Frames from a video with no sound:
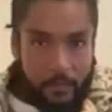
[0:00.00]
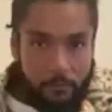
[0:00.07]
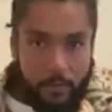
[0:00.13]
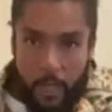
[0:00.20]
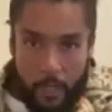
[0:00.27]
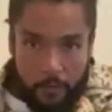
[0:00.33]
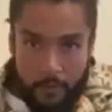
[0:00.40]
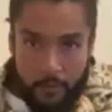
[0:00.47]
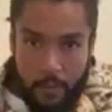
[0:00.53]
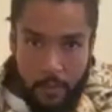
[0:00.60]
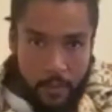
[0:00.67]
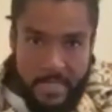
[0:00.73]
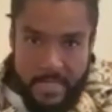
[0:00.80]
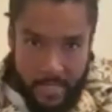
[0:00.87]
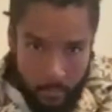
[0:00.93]
stick
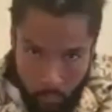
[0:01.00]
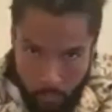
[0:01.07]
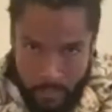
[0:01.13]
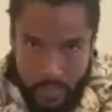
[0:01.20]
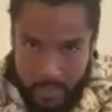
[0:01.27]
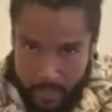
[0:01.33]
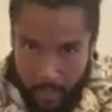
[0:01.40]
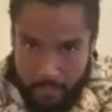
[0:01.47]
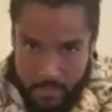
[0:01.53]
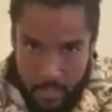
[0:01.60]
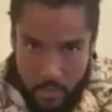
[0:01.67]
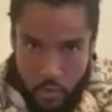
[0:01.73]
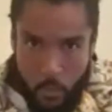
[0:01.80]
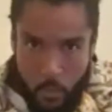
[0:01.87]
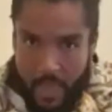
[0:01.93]
women in a time schedule where
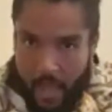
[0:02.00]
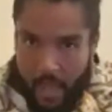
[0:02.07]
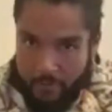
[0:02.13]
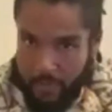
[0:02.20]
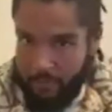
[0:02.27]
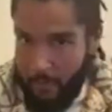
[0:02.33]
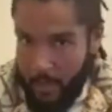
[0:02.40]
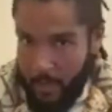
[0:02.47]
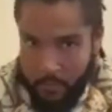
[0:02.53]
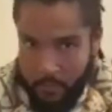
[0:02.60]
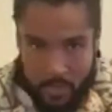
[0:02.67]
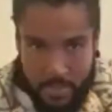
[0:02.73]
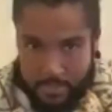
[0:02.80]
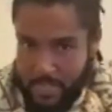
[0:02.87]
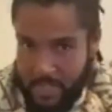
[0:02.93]
they have to give birth to a
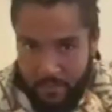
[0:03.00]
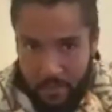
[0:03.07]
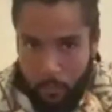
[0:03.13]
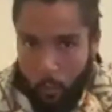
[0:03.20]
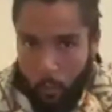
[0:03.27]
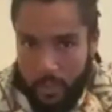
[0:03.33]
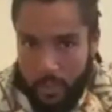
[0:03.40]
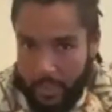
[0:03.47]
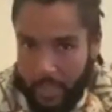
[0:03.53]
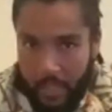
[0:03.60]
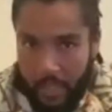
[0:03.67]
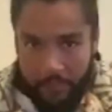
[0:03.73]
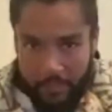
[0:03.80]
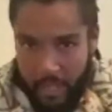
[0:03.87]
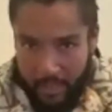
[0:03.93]
specific point and kind
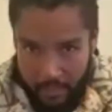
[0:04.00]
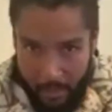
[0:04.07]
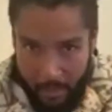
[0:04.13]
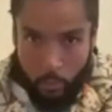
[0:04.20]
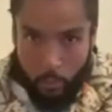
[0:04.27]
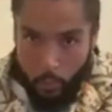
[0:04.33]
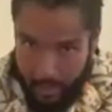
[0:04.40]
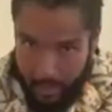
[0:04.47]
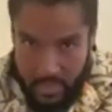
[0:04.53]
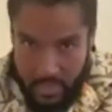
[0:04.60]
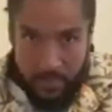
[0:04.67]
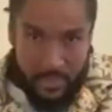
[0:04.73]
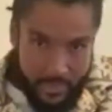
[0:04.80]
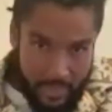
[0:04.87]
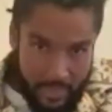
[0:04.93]
of get them out quick so we
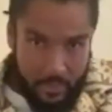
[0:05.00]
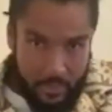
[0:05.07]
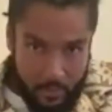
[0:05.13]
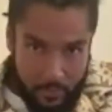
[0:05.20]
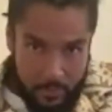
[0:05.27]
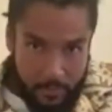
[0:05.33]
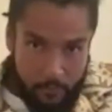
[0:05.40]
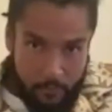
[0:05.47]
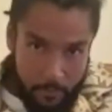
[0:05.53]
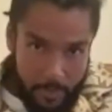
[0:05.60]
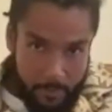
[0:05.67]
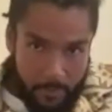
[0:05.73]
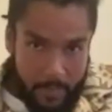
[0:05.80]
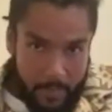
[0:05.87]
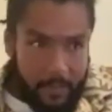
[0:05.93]
can get different
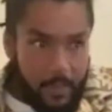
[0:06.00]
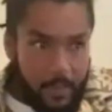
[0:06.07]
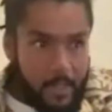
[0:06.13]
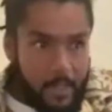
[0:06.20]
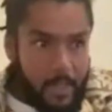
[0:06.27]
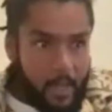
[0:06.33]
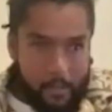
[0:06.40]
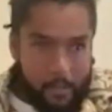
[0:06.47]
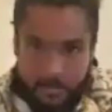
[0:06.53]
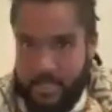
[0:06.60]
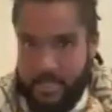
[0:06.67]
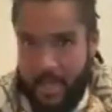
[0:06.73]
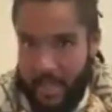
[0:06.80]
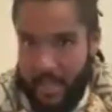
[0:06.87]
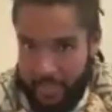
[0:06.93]
people in. I'm
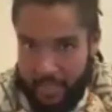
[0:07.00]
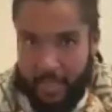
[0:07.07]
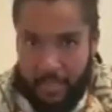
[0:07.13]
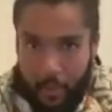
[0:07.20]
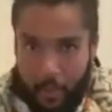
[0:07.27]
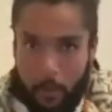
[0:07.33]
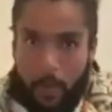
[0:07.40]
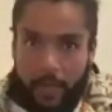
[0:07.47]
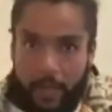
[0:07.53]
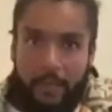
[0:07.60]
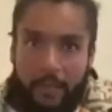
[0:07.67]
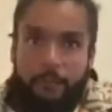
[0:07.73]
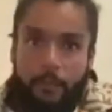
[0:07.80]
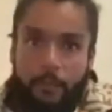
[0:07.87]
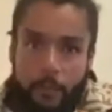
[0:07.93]
just saying, like, like
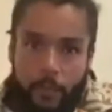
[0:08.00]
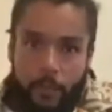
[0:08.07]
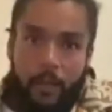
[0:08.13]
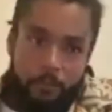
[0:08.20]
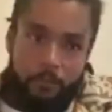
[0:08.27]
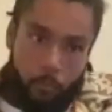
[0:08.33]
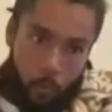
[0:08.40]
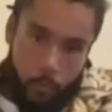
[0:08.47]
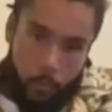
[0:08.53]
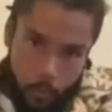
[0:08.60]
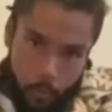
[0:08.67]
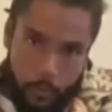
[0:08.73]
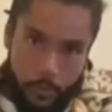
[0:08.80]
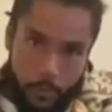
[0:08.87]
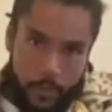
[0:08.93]
if we were kind of more
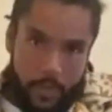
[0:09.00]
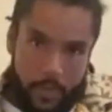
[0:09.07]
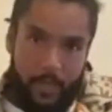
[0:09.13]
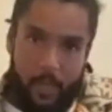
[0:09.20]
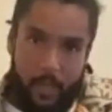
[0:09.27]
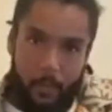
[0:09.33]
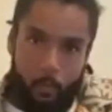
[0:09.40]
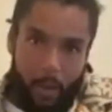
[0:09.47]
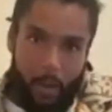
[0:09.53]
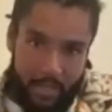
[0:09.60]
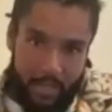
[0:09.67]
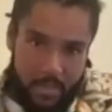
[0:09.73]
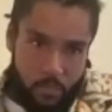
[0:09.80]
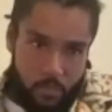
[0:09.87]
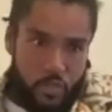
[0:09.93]
appropriate in our
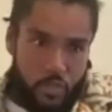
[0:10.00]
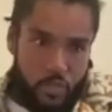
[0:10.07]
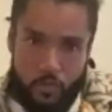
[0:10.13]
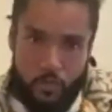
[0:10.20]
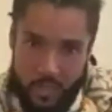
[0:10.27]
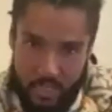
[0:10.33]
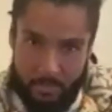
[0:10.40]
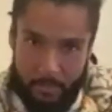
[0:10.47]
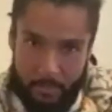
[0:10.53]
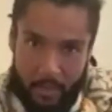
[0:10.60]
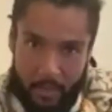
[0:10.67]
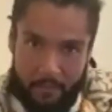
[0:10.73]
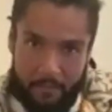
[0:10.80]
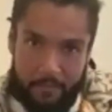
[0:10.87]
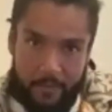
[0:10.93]
ways we treated
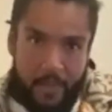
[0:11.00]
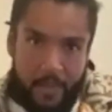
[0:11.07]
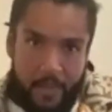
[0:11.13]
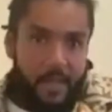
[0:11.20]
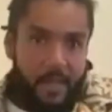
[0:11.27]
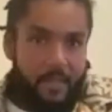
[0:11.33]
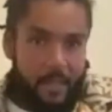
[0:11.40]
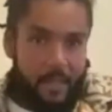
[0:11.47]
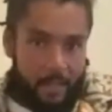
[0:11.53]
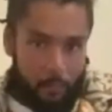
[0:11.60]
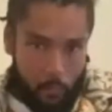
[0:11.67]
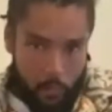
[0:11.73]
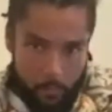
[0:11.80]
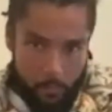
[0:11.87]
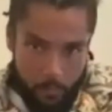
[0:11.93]
birth, then
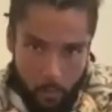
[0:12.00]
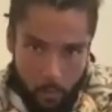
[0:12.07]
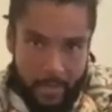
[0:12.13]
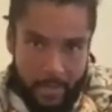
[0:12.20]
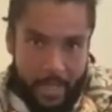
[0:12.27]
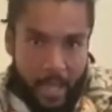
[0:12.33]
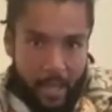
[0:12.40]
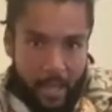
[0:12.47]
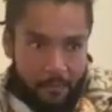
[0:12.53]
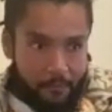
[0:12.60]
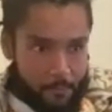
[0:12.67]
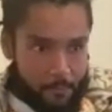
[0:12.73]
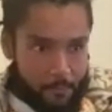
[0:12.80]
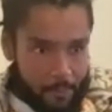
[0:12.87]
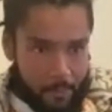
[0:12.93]
we'd probably have a
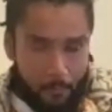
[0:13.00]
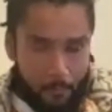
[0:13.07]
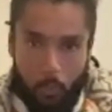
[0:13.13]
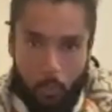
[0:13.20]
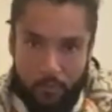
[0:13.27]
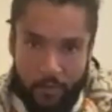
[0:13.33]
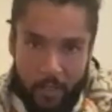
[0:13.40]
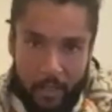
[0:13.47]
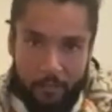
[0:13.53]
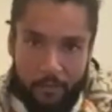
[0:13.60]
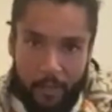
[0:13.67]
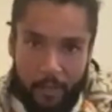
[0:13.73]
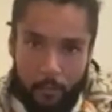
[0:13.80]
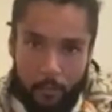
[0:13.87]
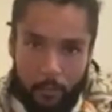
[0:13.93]
bit more of a kind of
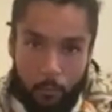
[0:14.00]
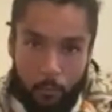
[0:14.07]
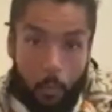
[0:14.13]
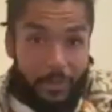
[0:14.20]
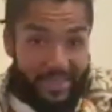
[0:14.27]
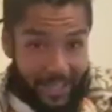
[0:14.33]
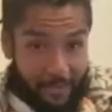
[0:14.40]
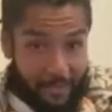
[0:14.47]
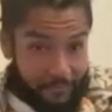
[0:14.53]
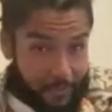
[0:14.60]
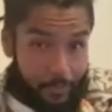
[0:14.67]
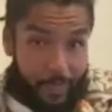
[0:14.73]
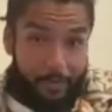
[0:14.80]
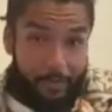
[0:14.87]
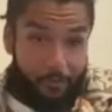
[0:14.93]
like, or we definitely
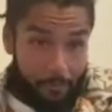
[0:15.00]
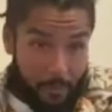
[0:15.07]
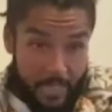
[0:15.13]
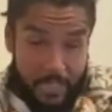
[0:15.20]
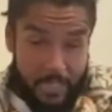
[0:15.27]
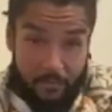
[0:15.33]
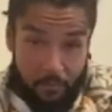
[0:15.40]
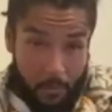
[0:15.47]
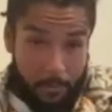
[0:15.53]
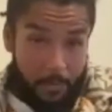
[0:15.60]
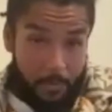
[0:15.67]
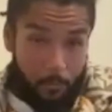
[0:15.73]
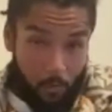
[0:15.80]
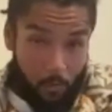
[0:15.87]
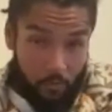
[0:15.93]
would have a
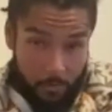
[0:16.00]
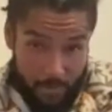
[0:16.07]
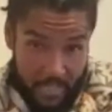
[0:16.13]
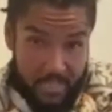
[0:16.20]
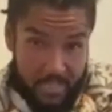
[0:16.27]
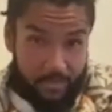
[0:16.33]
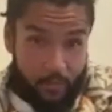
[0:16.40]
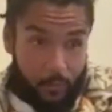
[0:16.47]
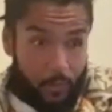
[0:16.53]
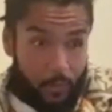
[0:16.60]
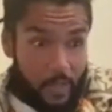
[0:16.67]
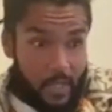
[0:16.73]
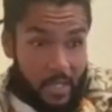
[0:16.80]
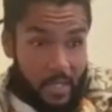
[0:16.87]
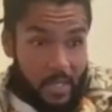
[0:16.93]
bit more of a peaceful,
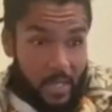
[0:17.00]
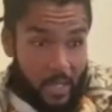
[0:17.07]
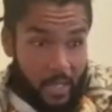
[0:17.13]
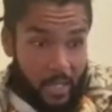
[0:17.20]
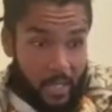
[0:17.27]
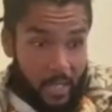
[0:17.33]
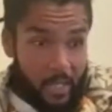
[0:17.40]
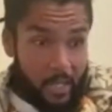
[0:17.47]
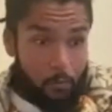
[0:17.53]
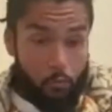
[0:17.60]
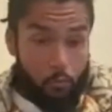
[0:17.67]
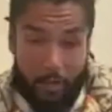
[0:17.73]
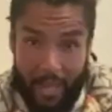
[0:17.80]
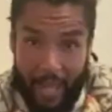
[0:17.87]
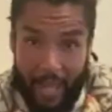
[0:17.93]

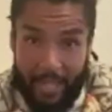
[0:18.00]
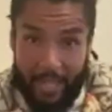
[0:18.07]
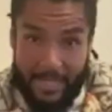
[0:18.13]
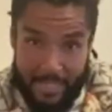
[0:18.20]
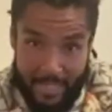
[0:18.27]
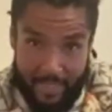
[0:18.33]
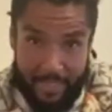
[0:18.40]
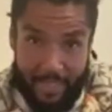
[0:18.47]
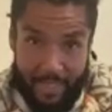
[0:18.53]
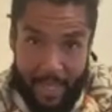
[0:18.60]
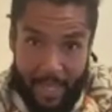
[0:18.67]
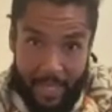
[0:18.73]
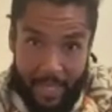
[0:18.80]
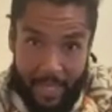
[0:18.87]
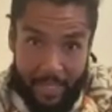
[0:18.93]
relaxing
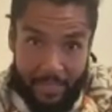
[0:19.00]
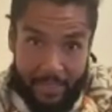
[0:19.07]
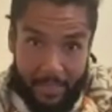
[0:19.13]
and